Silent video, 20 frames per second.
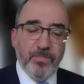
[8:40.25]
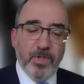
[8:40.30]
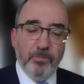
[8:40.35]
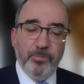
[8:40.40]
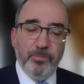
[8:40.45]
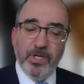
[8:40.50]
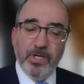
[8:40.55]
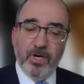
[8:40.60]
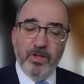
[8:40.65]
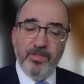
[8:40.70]

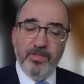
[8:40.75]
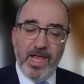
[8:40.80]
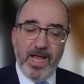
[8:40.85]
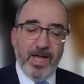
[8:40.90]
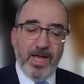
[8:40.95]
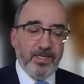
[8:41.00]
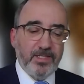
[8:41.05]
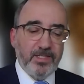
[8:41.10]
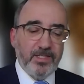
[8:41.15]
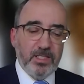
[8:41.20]
Beyond
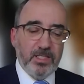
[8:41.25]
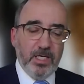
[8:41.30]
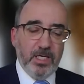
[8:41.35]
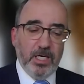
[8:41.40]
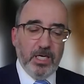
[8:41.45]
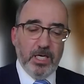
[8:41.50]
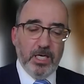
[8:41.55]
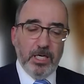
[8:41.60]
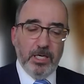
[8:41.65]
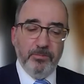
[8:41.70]
that,
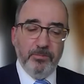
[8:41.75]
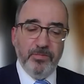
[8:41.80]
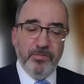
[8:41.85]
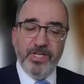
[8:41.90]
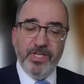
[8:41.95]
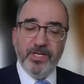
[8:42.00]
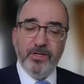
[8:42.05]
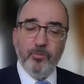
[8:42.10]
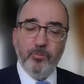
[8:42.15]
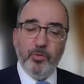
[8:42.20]

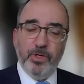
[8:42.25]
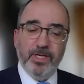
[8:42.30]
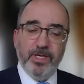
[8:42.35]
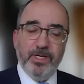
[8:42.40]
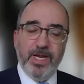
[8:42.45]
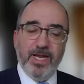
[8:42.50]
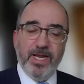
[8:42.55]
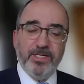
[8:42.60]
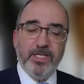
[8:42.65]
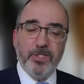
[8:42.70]

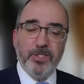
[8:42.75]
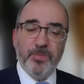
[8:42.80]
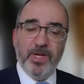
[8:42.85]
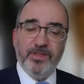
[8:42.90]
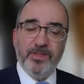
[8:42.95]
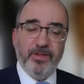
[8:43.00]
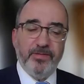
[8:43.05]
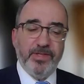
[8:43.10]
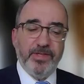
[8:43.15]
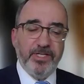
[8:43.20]
we
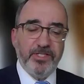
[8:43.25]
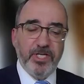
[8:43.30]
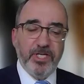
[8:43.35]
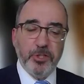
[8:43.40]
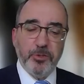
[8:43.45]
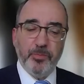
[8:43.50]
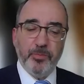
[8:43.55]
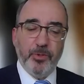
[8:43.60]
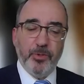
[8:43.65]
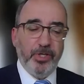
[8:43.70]
anticipate that the
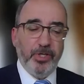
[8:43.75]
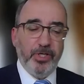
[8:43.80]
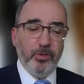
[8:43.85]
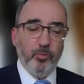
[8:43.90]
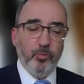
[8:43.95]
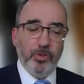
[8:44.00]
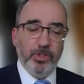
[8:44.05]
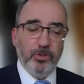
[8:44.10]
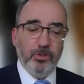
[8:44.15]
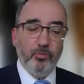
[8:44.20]
extension period
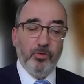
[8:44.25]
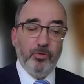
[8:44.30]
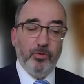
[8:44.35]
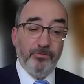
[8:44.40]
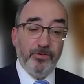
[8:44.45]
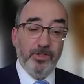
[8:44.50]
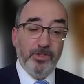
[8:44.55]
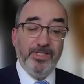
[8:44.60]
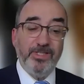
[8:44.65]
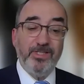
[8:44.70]
will
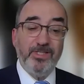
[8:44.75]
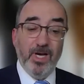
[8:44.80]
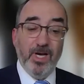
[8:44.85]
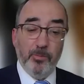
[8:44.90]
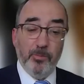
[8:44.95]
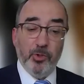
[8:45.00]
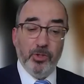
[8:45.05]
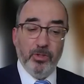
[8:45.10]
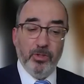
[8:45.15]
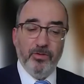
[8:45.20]
roughly
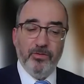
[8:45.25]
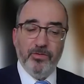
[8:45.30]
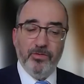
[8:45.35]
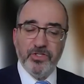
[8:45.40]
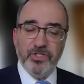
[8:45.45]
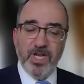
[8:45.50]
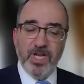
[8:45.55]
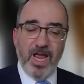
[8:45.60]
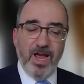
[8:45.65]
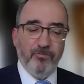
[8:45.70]
double the
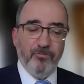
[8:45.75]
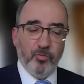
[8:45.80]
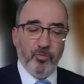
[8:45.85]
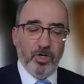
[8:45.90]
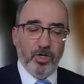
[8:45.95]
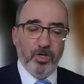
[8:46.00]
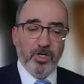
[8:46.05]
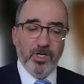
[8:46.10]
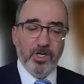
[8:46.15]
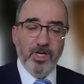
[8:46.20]
staff
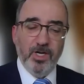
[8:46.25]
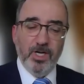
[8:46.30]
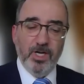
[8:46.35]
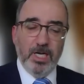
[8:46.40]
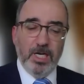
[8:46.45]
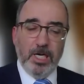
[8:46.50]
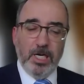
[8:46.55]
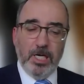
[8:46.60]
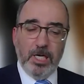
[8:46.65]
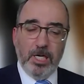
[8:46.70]
work.
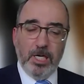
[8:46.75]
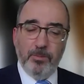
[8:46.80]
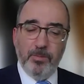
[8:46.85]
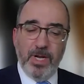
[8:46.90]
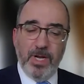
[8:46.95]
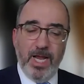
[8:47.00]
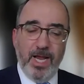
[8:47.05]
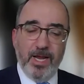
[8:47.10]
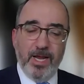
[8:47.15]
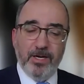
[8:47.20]

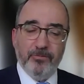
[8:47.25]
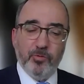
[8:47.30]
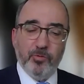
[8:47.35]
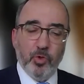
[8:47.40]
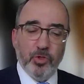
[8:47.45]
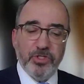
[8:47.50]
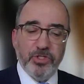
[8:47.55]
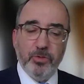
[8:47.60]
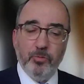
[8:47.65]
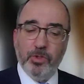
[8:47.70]
And of
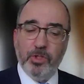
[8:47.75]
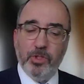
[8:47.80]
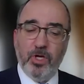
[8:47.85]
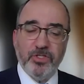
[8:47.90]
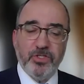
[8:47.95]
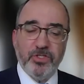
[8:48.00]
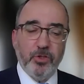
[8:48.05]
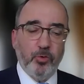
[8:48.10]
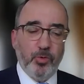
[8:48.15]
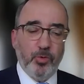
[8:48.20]
course, it will
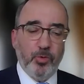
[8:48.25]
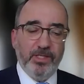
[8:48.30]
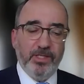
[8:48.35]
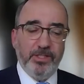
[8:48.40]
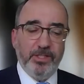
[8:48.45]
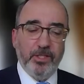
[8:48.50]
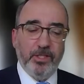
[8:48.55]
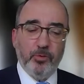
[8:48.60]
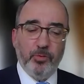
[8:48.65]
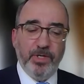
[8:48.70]
also
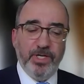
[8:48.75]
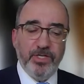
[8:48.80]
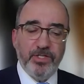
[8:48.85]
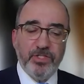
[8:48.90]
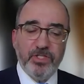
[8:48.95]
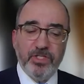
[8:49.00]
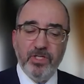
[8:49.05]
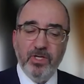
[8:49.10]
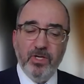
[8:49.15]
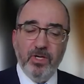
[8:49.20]
greatly
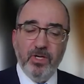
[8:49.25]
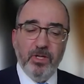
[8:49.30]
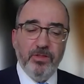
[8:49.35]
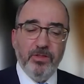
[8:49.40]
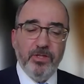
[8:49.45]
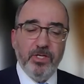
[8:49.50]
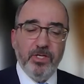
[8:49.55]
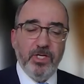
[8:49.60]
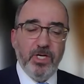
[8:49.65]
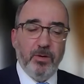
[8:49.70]
increase
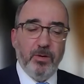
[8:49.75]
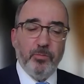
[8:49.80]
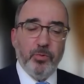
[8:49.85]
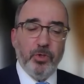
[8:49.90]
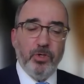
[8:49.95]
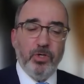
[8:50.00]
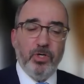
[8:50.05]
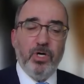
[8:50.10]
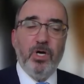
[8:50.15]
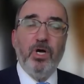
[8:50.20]
the
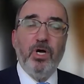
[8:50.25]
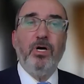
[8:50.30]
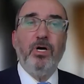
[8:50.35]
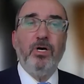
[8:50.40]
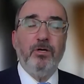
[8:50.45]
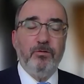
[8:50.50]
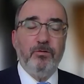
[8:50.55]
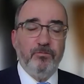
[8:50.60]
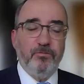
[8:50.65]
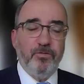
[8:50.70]
number
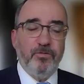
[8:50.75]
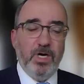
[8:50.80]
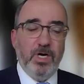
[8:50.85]
of